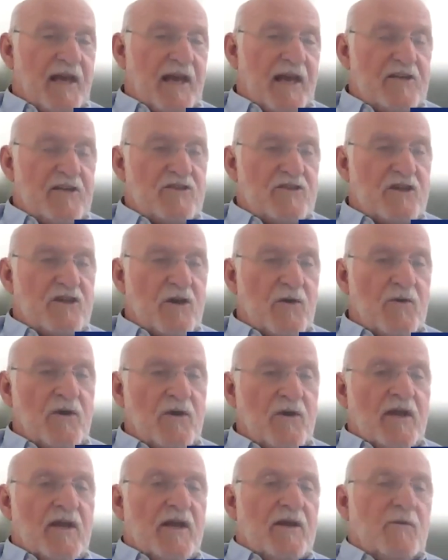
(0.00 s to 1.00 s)
And
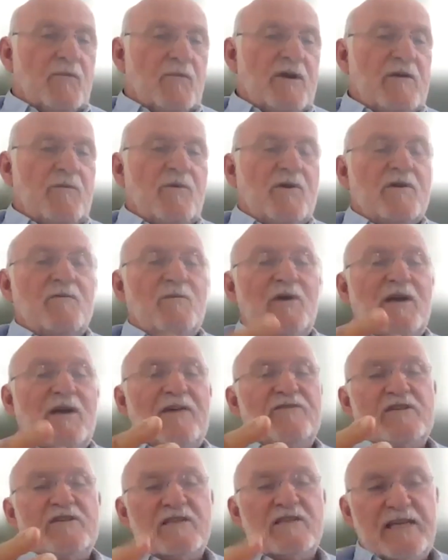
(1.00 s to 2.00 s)
so we
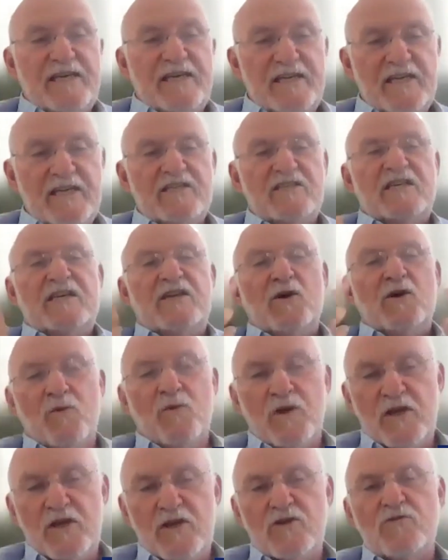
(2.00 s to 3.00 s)
have this tendency to
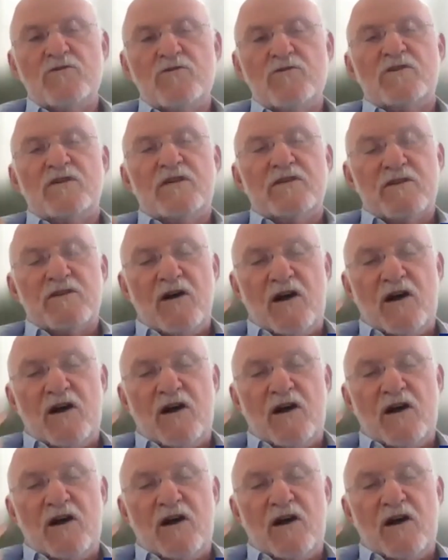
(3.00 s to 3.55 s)
want to use this